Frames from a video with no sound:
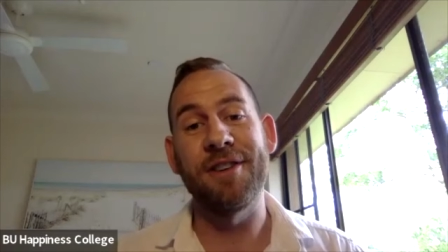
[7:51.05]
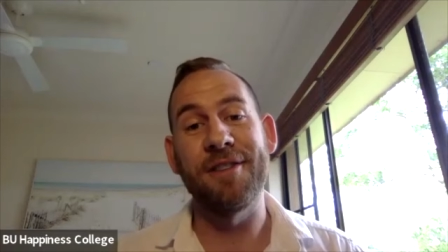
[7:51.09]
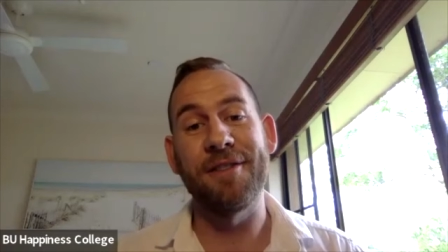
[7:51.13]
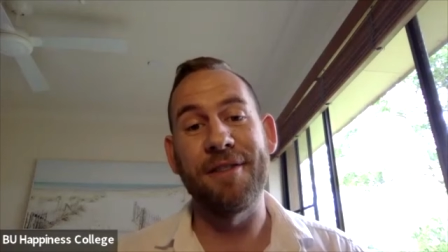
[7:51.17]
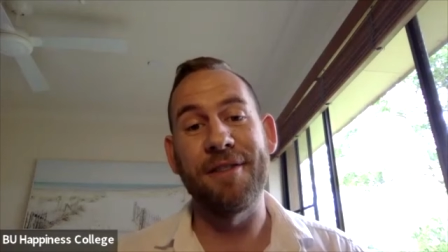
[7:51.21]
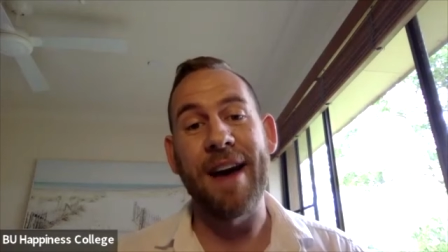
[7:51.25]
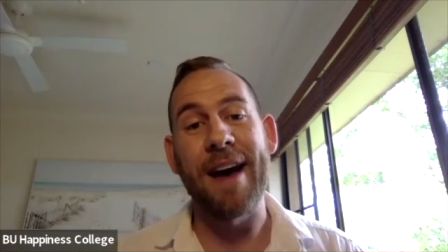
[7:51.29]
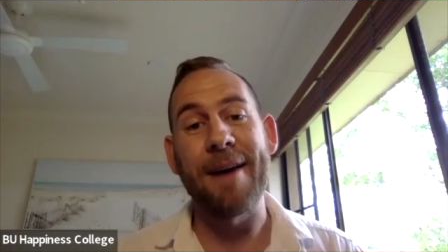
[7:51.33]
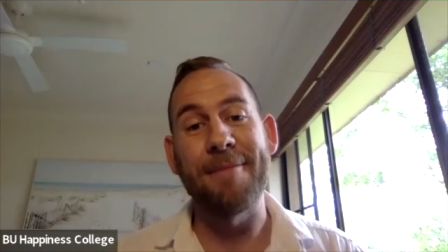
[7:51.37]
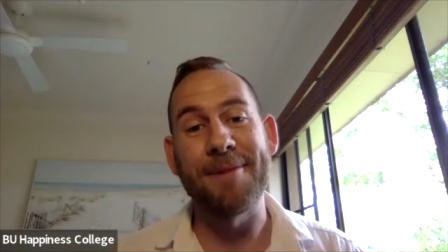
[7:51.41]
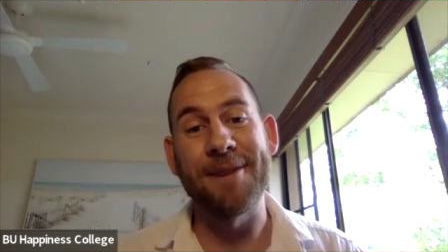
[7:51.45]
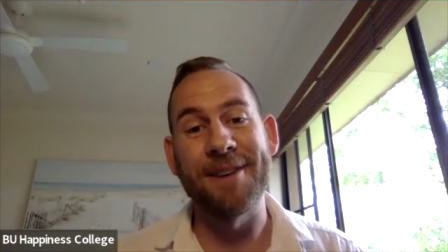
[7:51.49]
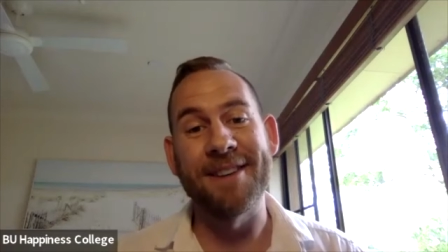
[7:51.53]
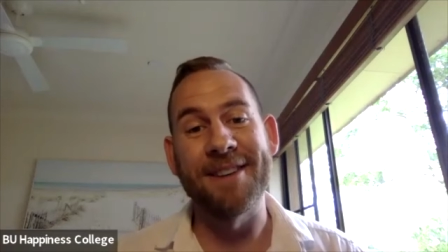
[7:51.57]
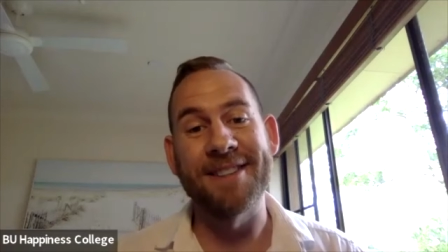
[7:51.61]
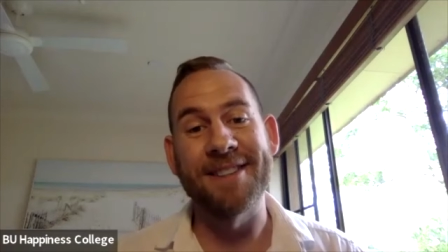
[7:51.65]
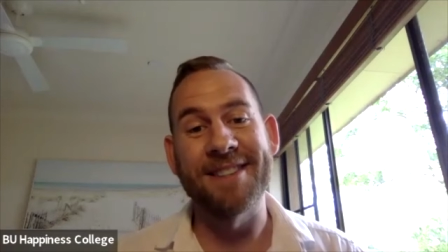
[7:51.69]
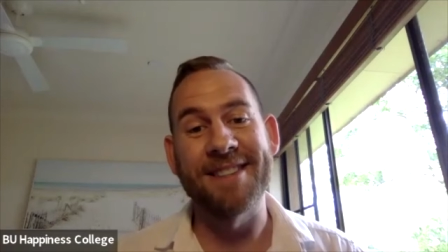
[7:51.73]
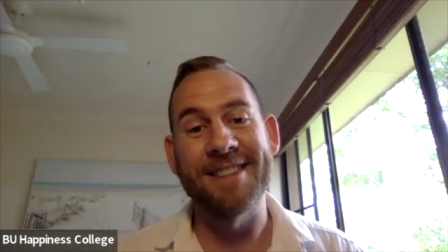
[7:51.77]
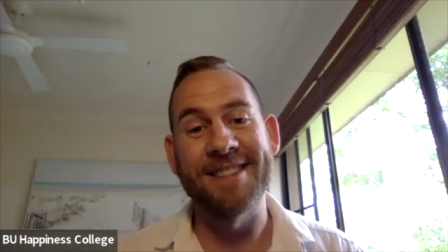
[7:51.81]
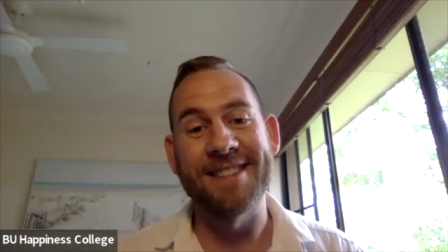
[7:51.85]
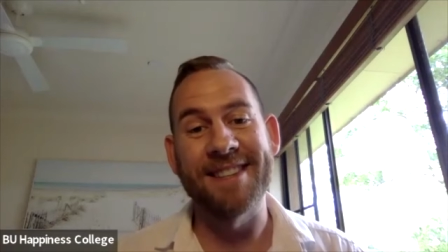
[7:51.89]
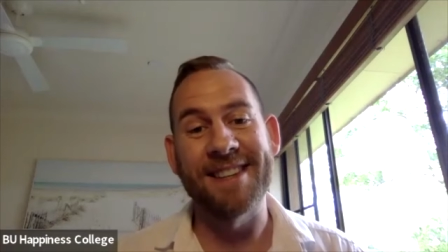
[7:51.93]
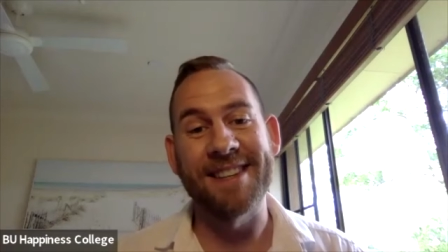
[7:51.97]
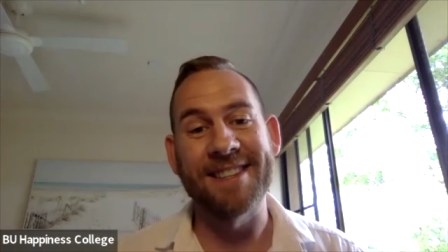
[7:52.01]
of happiness
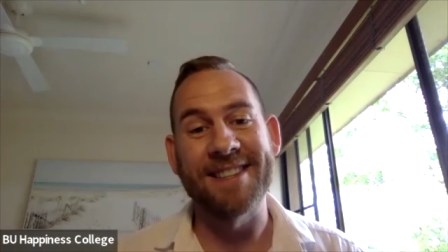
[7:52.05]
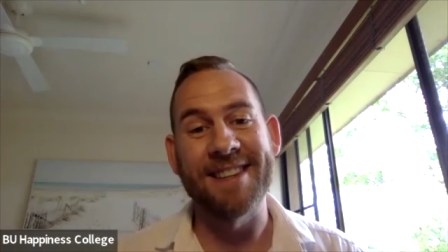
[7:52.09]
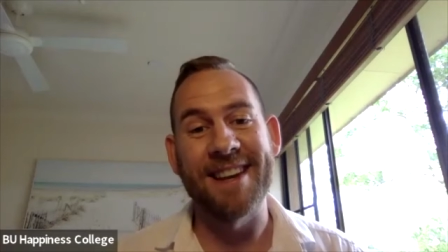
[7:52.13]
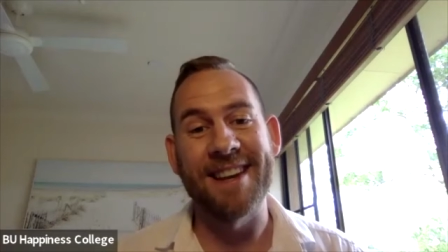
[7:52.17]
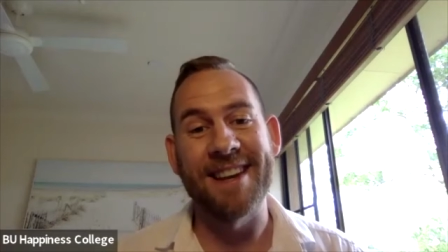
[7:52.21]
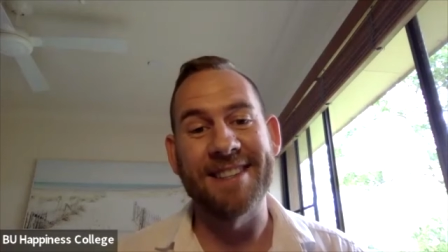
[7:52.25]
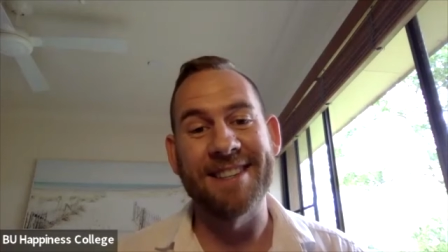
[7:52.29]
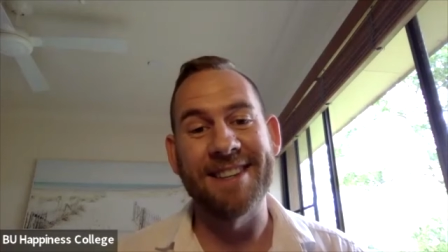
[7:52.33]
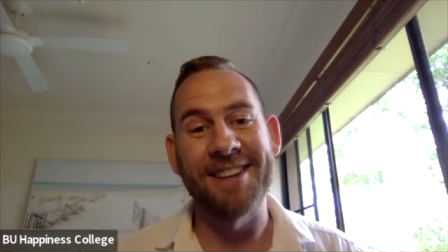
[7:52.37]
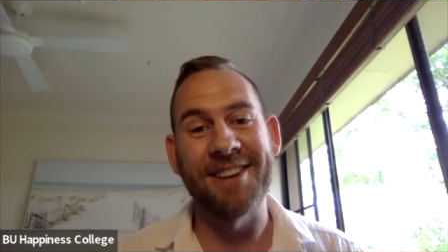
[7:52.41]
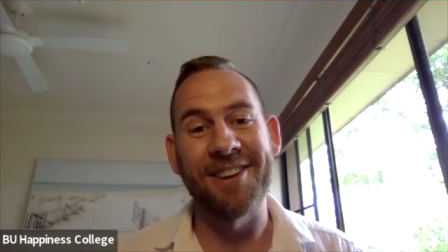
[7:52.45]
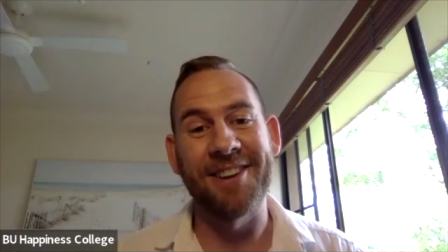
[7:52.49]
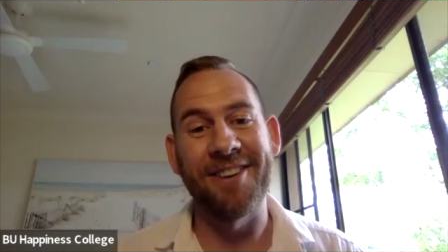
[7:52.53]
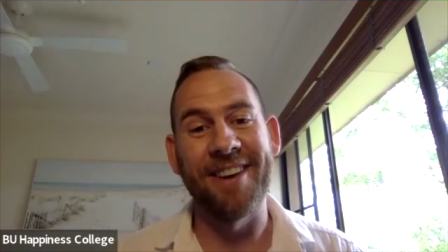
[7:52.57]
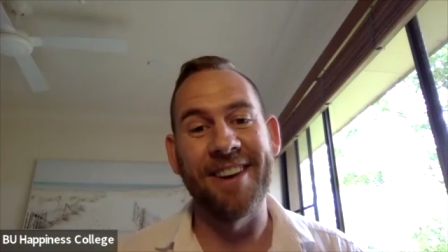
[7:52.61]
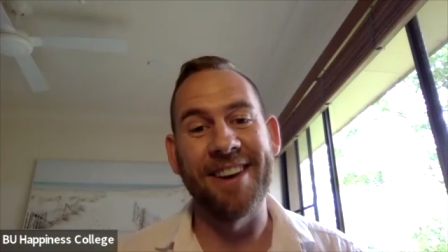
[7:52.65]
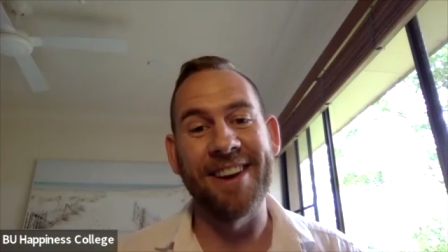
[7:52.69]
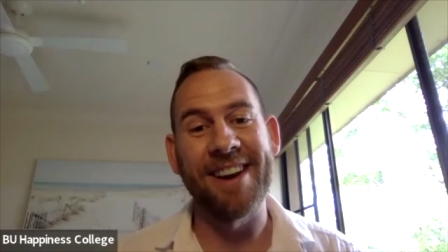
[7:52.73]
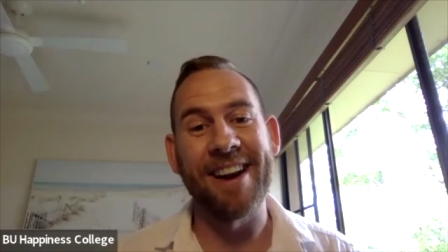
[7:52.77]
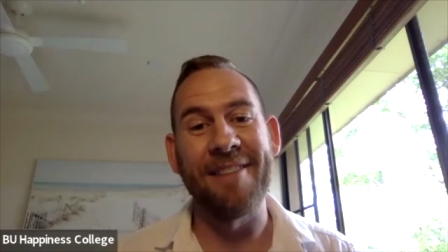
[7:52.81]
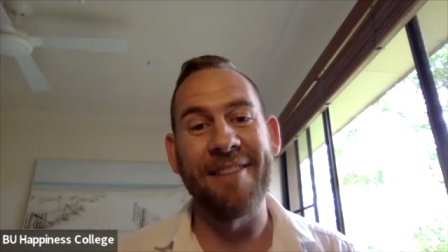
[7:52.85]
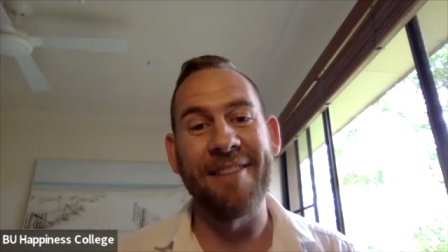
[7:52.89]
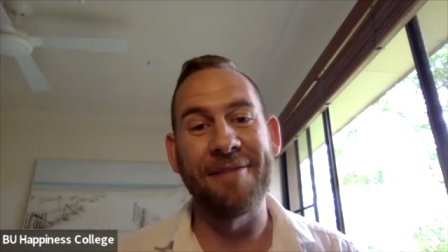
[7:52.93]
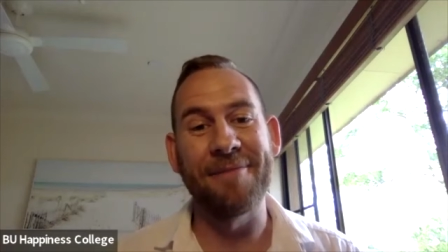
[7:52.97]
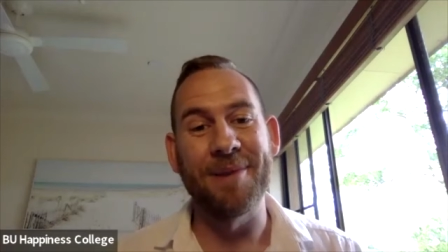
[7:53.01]
and success and going,
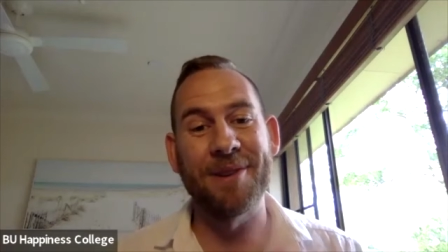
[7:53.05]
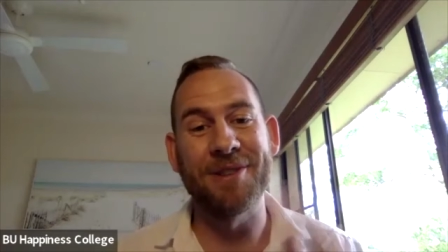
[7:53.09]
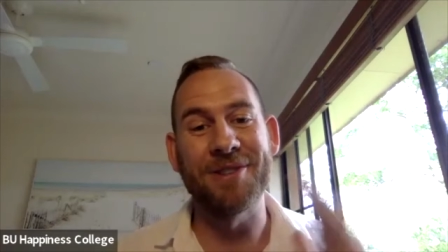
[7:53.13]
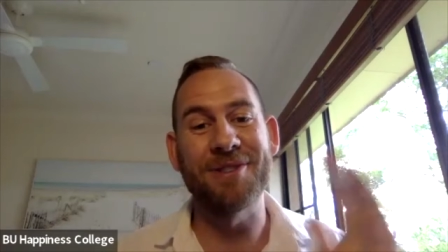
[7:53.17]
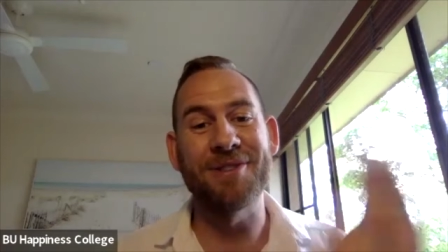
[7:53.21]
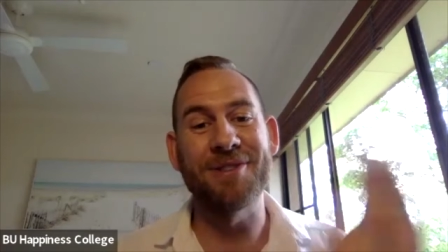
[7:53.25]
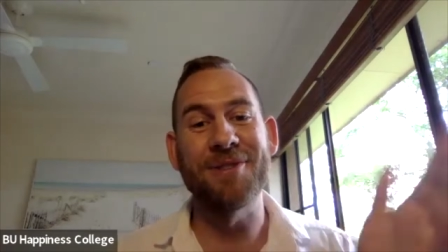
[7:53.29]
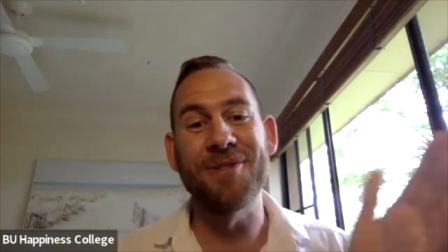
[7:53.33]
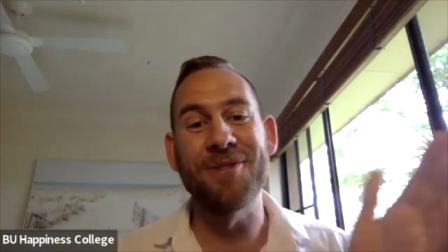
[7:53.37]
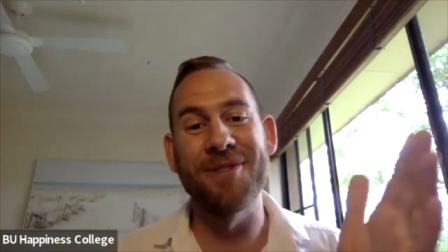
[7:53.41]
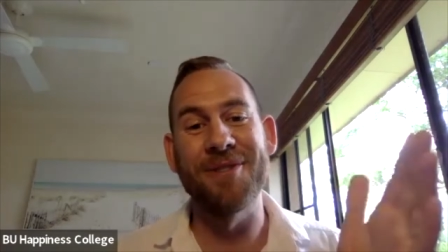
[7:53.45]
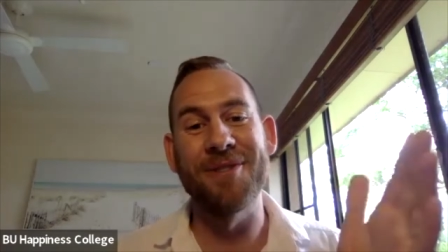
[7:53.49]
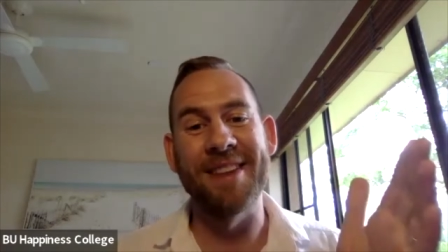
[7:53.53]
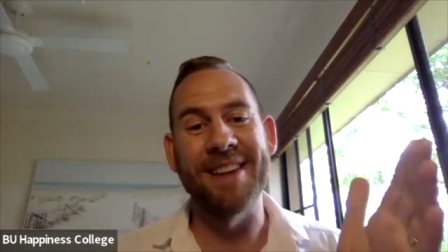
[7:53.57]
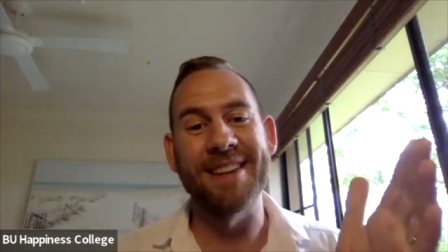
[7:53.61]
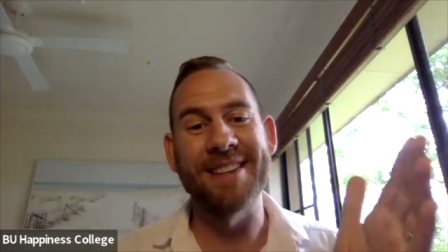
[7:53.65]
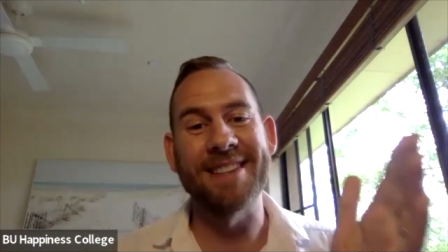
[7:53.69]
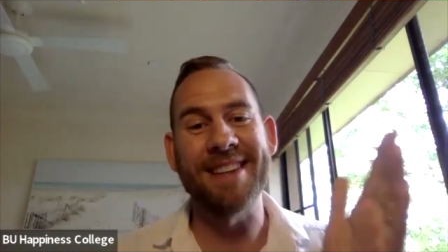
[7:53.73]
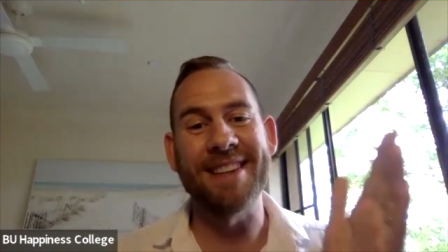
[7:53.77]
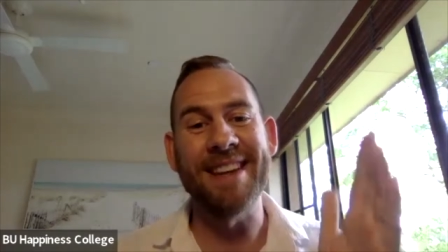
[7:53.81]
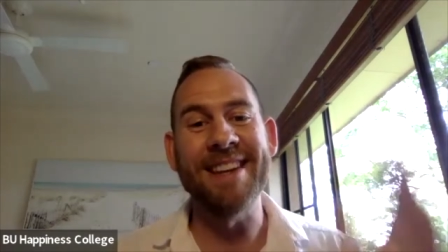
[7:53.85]
I've pursued this.